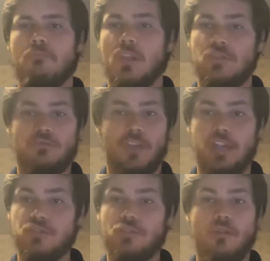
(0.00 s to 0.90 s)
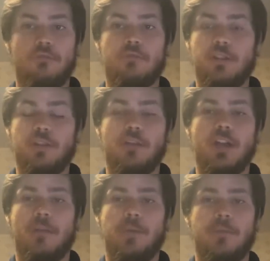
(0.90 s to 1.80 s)
So things are going really
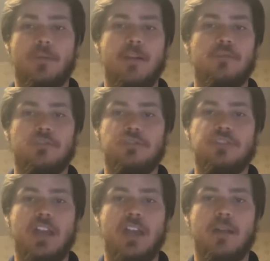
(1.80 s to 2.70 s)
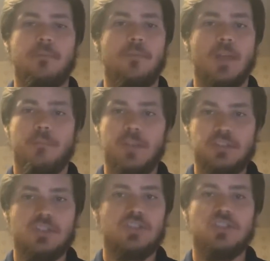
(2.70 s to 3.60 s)
well. People are having a good time.
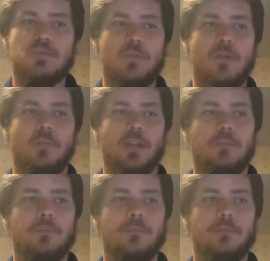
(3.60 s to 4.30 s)
Business is booming.